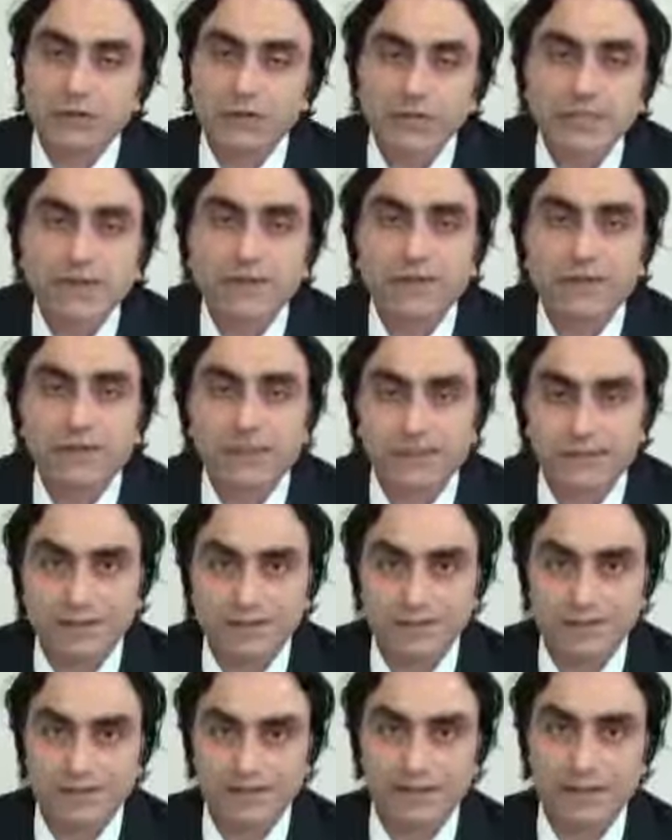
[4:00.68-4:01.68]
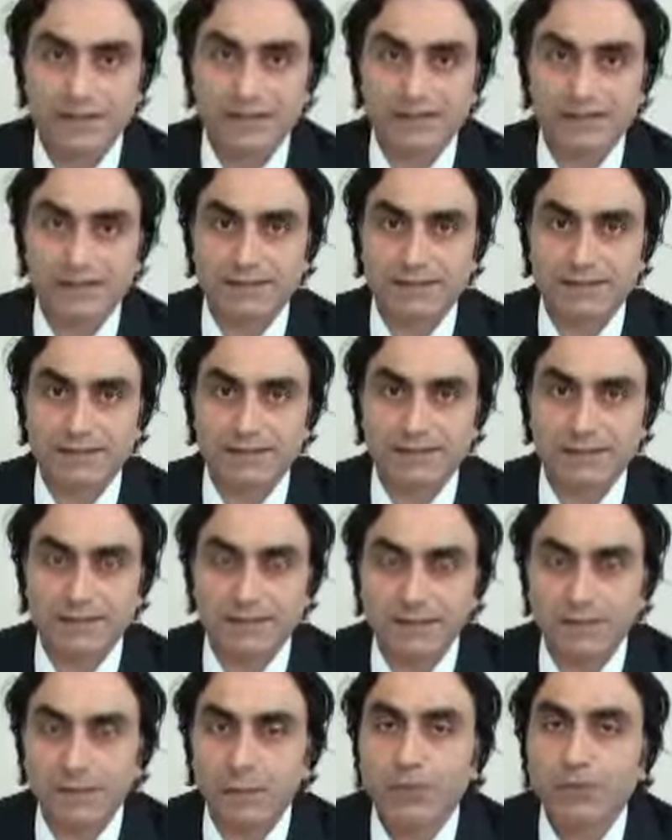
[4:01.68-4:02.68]
leave their desires.
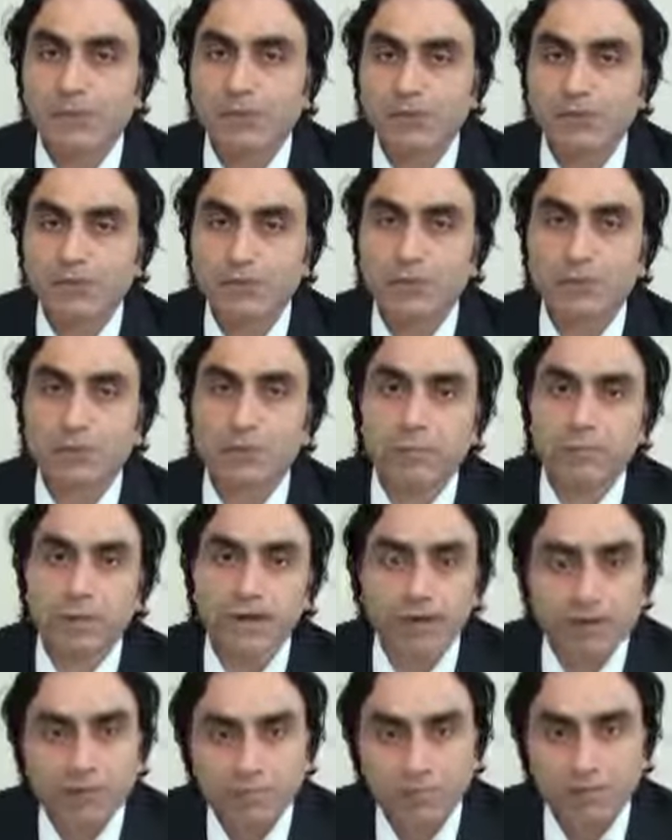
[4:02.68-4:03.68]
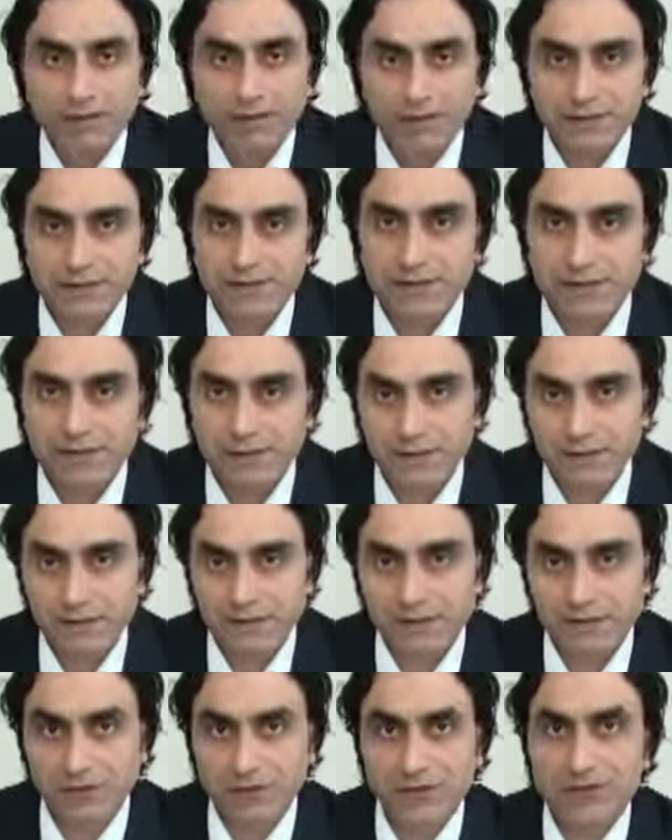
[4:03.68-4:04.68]
They wanted to manipulate the
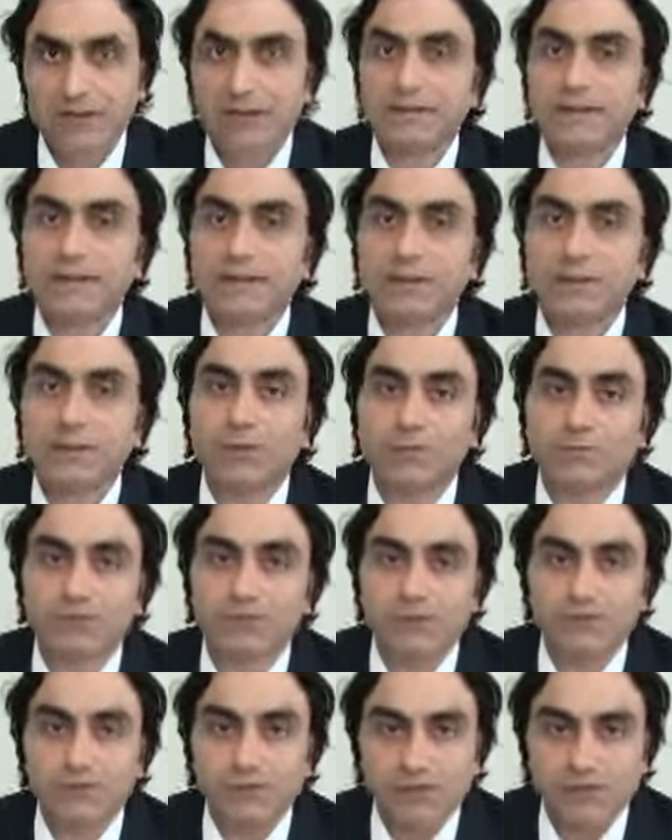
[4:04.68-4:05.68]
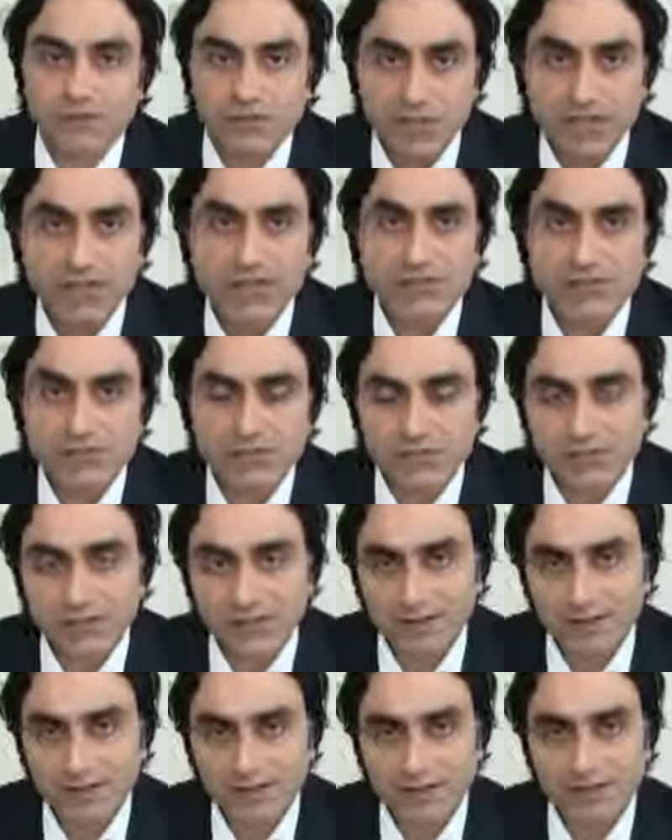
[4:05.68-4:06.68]
religion. They wanted to change
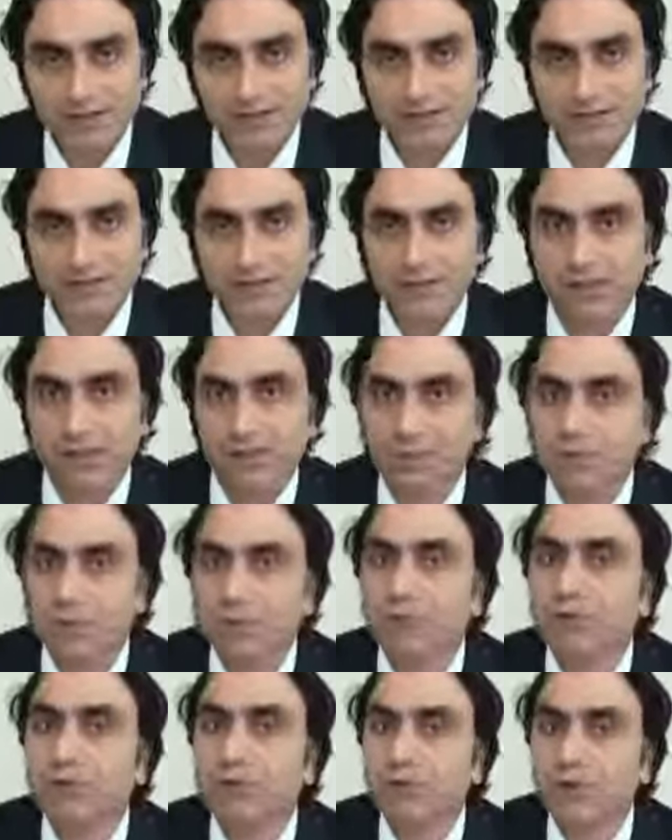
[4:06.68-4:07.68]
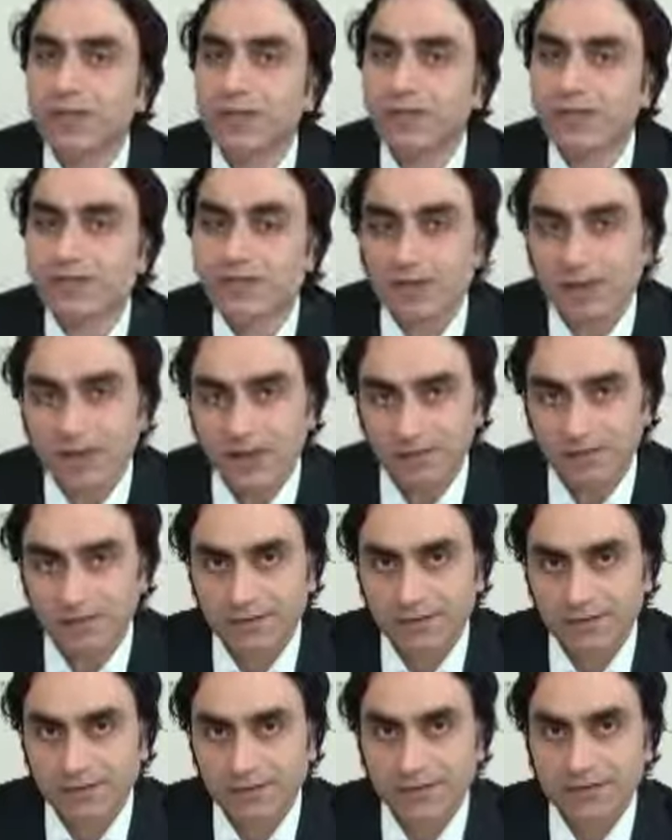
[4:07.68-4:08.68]
their religion through these
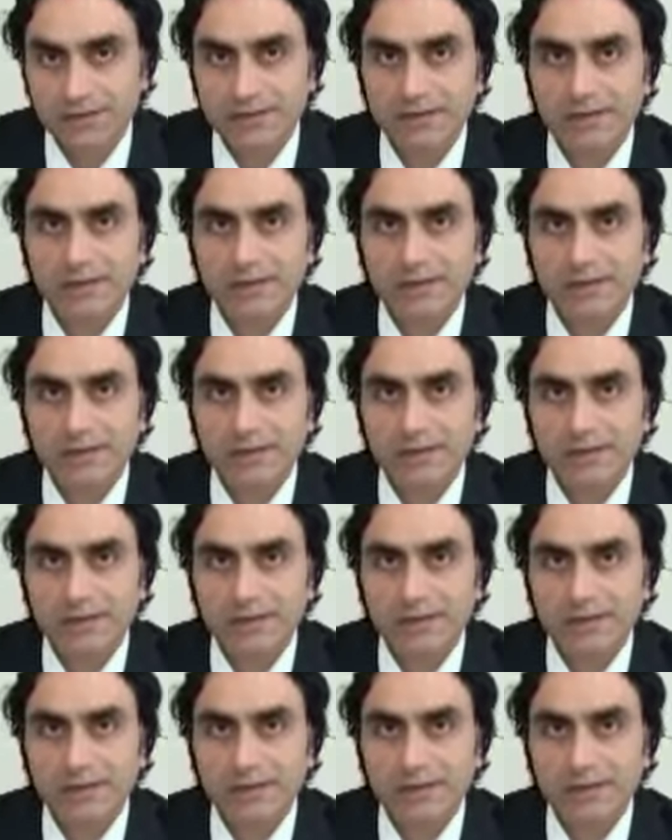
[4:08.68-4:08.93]
idols.